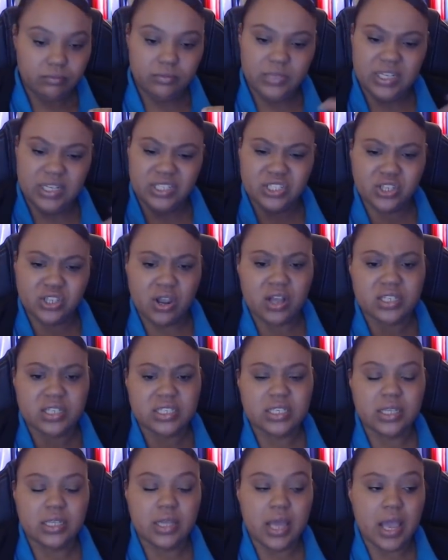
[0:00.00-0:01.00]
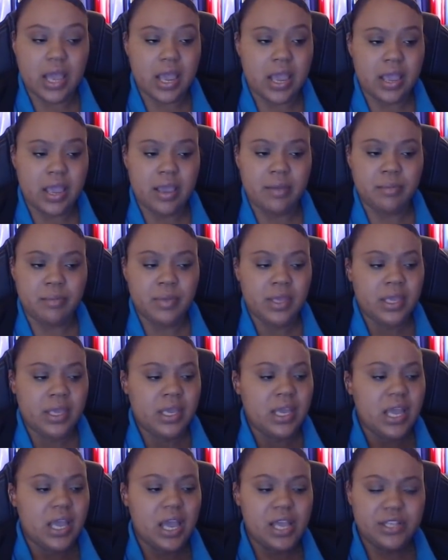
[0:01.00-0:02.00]
and talk to them
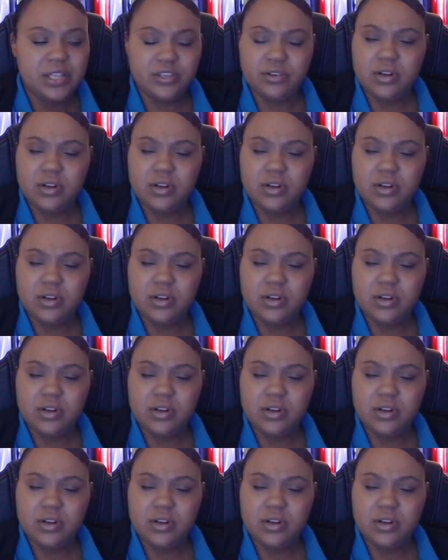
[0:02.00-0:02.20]
and,